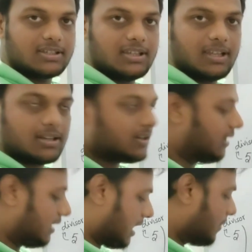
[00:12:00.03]
it clear?
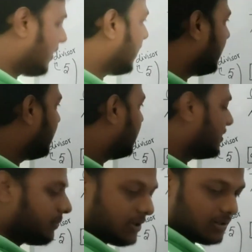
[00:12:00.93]
I am writing
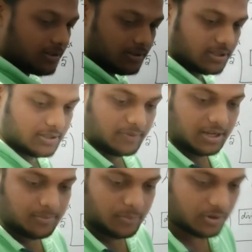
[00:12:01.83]
this part. This is
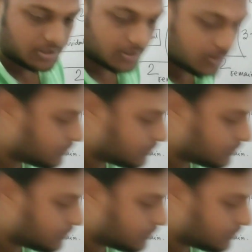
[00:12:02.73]
very important.